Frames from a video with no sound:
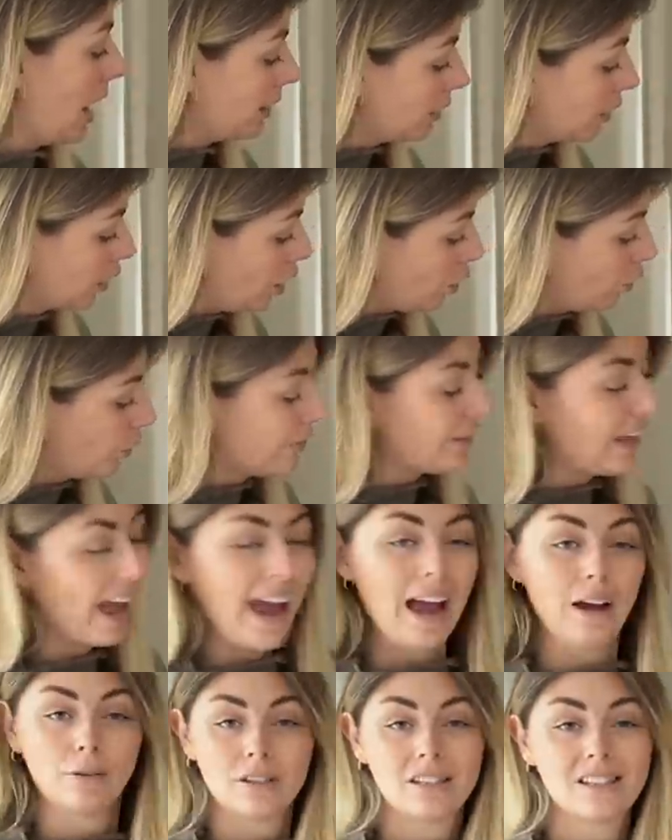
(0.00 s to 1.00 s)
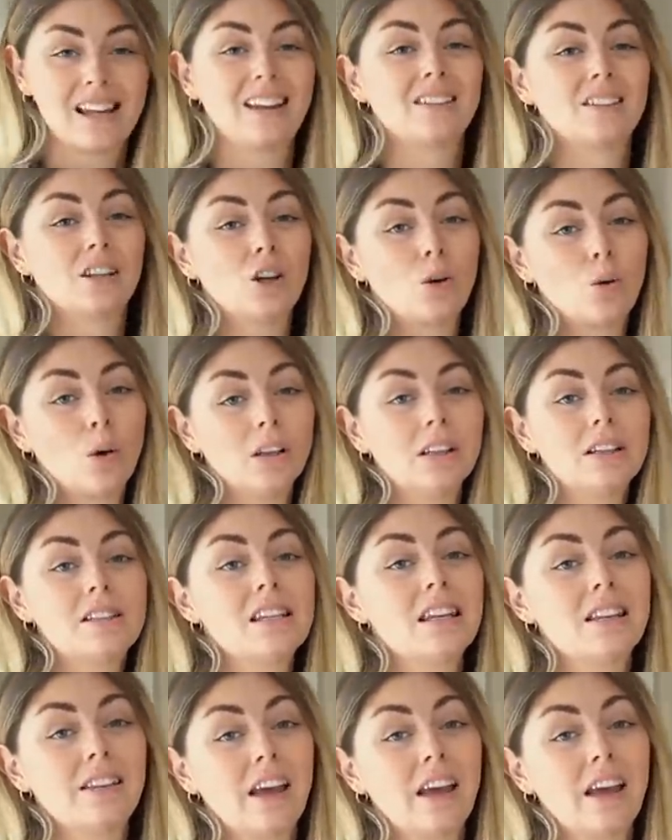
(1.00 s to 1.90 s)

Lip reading: And along with their outstanding quality,